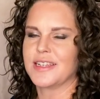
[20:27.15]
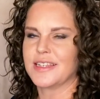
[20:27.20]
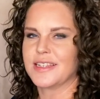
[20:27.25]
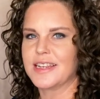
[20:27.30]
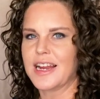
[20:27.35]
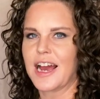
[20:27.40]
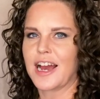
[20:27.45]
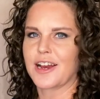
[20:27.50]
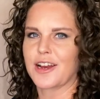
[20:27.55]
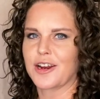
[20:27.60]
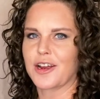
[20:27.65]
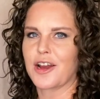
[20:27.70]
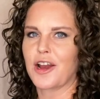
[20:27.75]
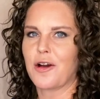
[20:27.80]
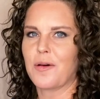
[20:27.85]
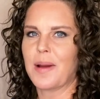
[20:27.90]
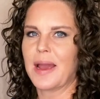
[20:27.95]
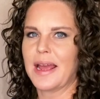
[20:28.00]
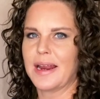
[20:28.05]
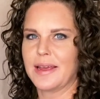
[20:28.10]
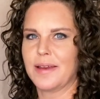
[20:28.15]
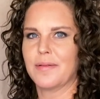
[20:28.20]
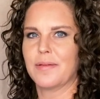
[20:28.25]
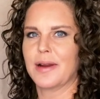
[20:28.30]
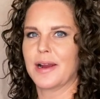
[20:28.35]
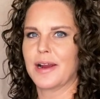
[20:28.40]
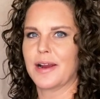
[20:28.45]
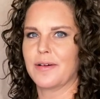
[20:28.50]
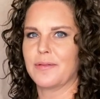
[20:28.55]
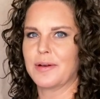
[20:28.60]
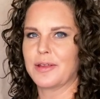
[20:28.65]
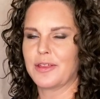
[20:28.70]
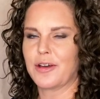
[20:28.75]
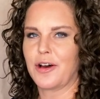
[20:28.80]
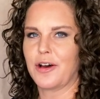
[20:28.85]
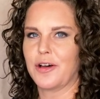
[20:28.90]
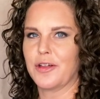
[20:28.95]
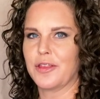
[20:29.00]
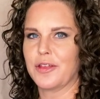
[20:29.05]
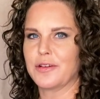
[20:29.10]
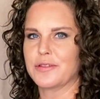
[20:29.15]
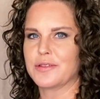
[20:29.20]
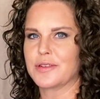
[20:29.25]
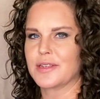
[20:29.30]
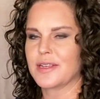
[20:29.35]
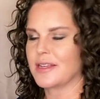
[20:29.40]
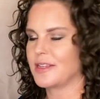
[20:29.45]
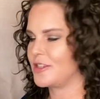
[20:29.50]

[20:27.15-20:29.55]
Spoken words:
is not gonna go anywhere with all those